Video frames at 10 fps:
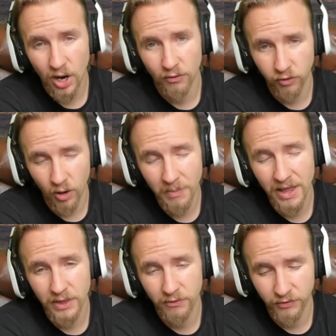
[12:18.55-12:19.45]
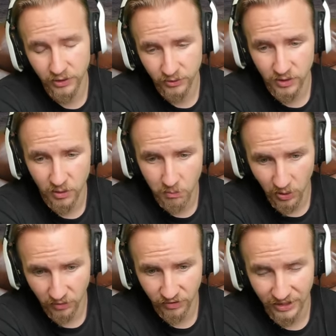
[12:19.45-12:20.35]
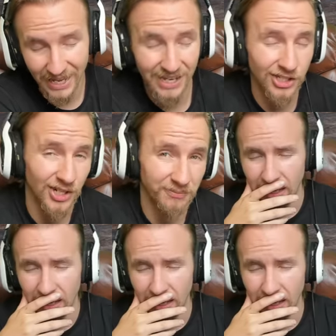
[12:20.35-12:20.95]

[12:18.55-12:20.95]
from the field modification.